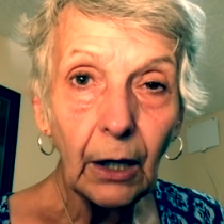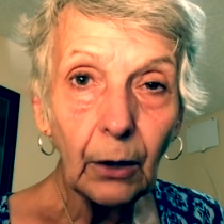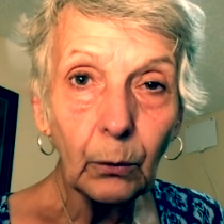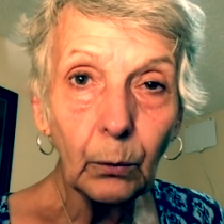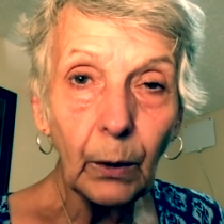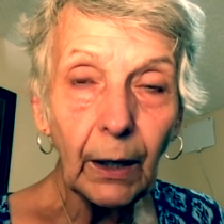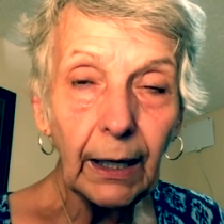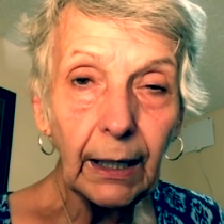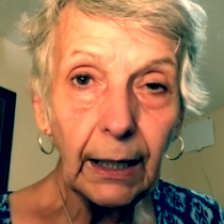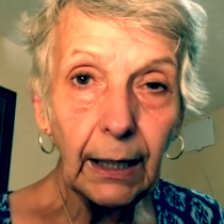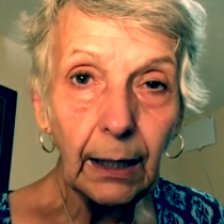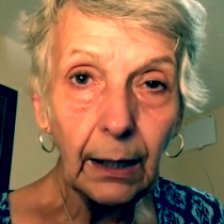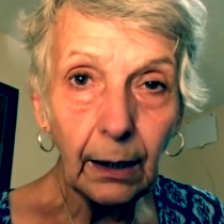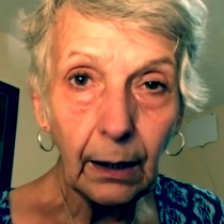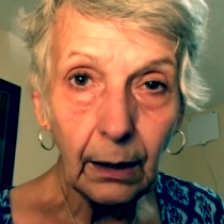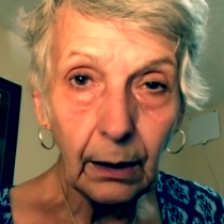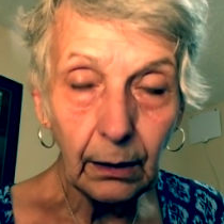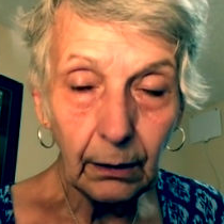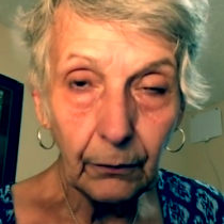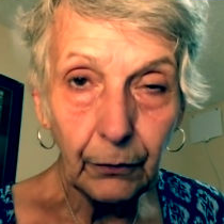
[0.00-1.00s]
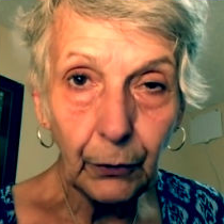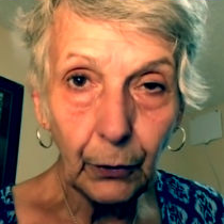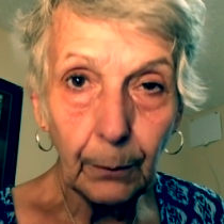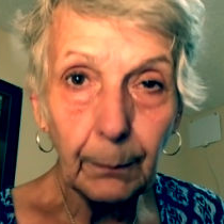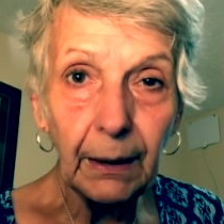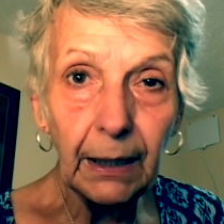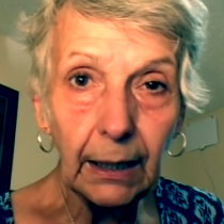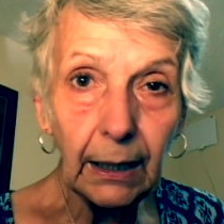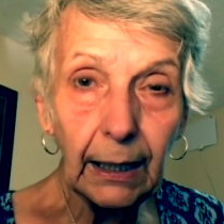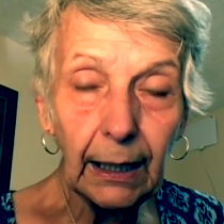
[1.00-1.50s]
ready for
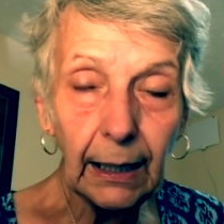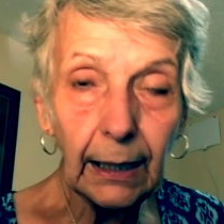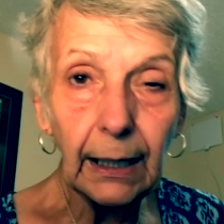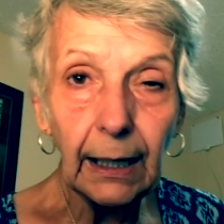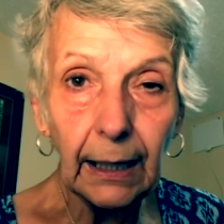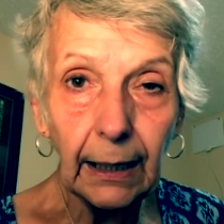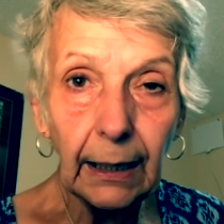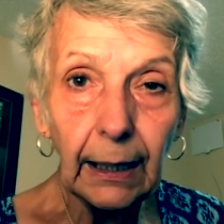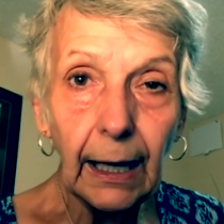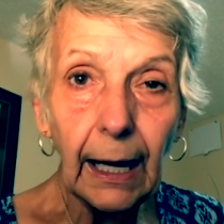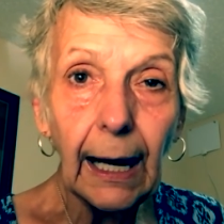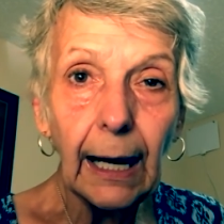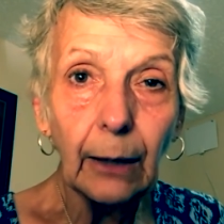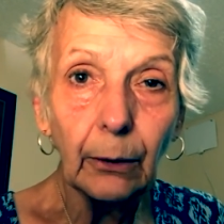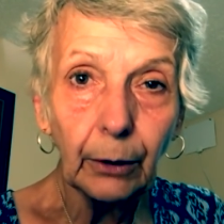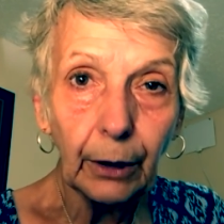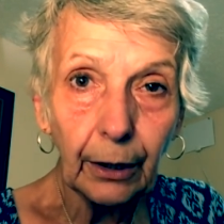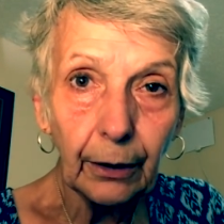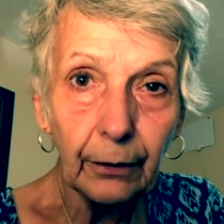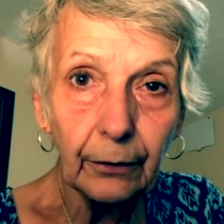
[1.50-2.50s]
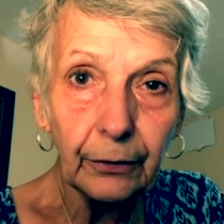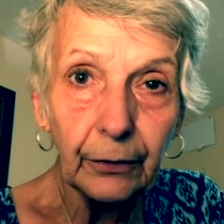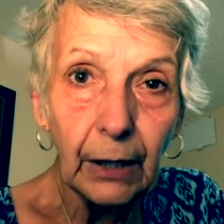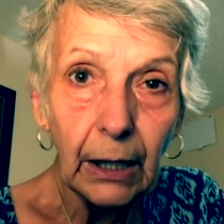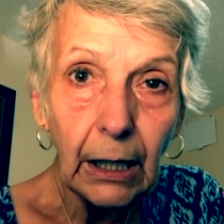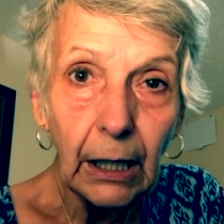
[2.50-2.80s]
me to get in and out of.